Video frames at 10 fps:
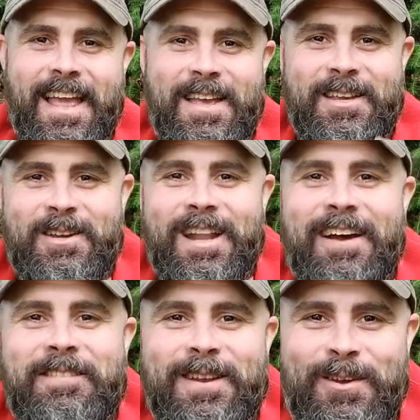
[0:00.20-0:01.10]
Good
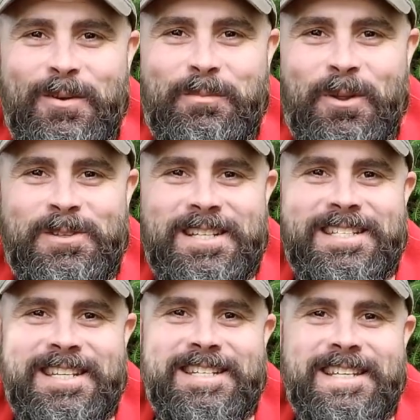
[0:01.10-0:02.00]
afternoon, brothers and
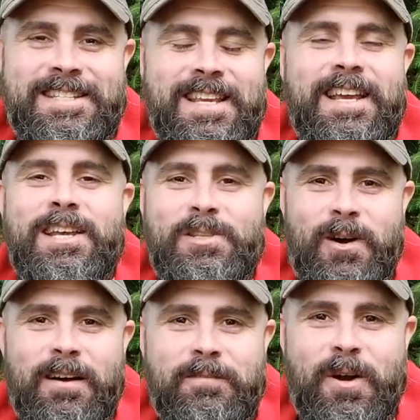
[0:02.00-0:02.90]
sisters. So
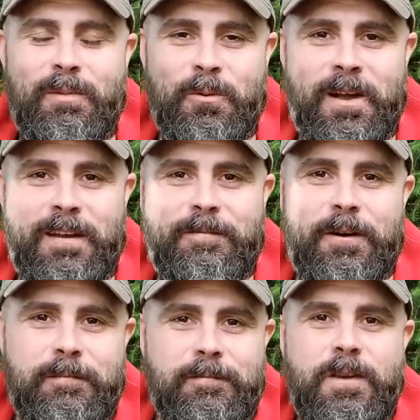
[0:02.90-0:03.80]
I've come away for
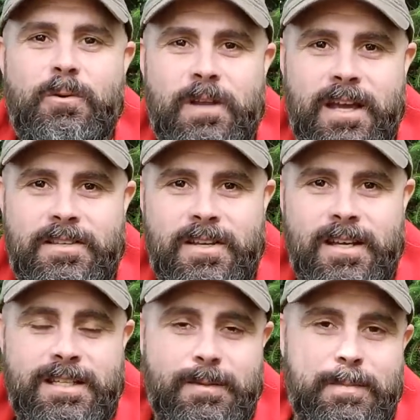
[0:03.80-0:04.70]
a few days to be